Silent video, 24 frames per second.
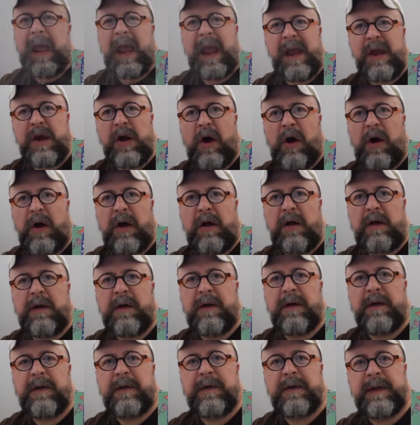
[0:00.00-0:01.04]
Hey
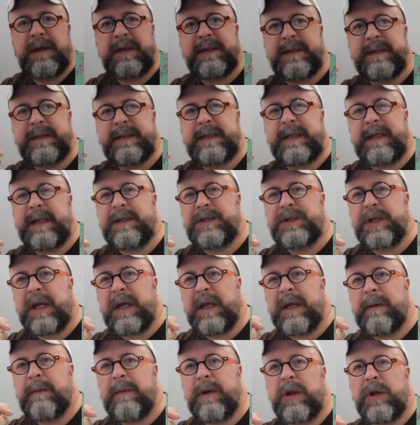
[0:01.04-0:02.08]
y'all, this is TJ
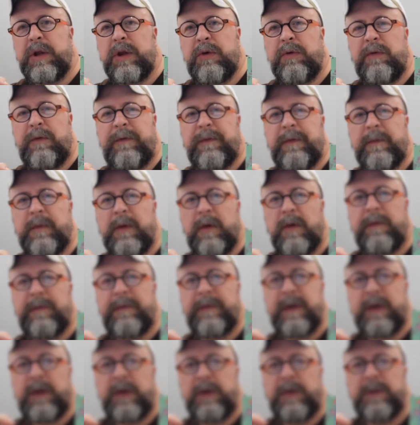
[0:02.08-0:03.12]
coming at you from
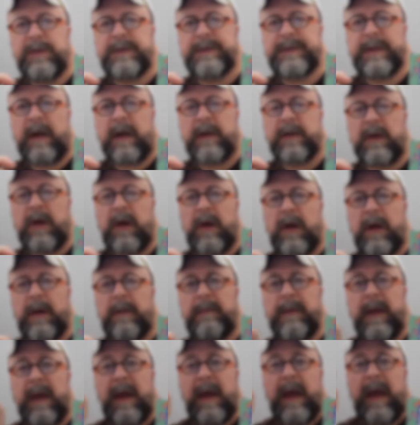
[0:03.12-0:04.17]
GoFigureNews.com